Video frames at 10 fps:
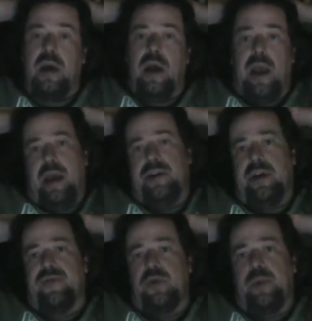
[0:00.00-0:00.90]
And you
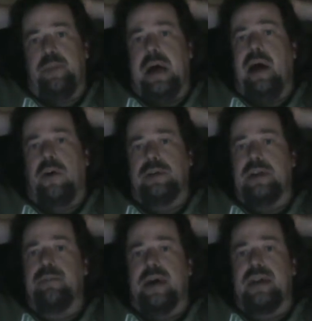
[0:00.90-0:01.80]
have to empower
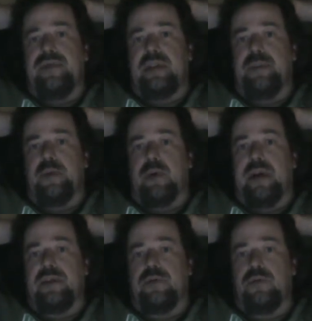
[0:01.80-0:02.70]
them by giving them the
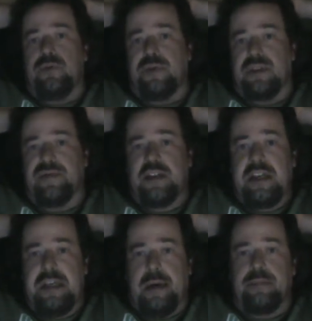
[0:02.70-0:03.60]
right tools of
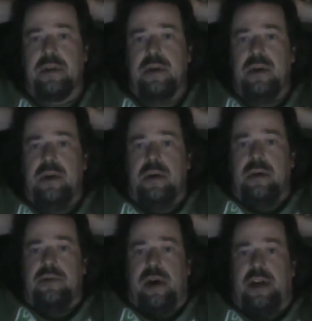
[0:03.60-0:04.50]
cleanup.
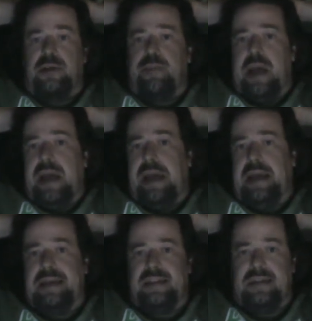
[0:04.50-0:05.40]
Trash
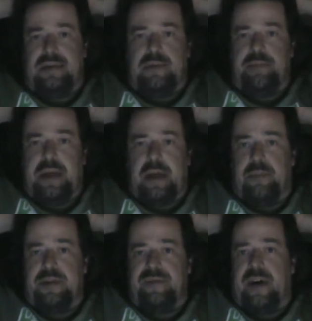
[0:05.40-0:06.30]
bags,
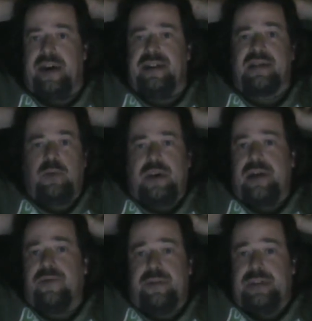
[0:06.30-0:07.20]
pickup device,
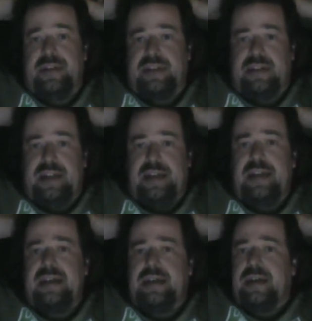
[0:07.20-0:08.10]
whatever it is that they
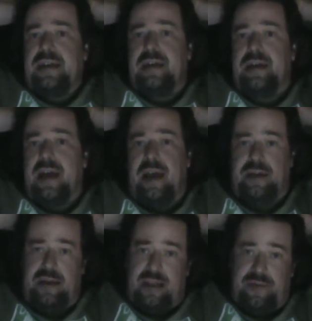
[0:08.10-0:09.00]
need. And
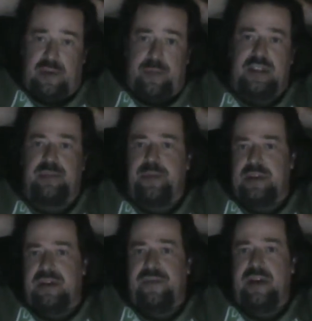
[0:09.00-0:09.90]
then give them a
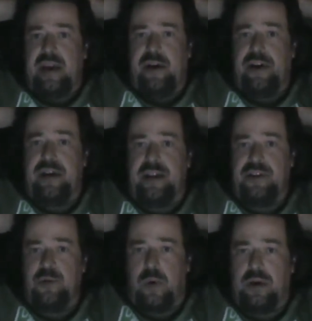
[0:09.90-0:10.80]
specific area
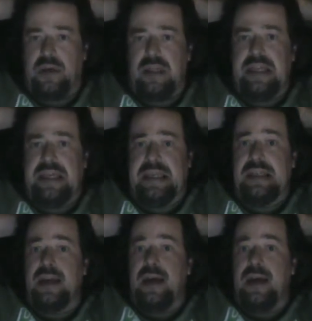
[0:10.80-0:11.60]
that you want cleaned